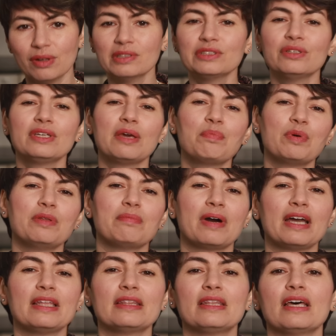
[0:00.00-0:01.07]
Also keep in
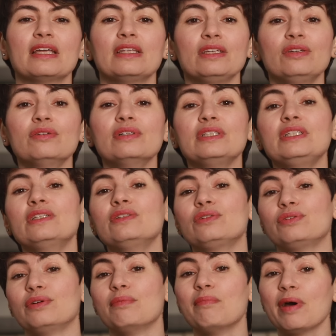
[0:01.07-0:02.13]
mind that you'll need
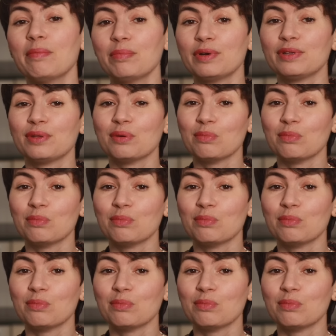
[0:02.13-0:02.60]
to remember to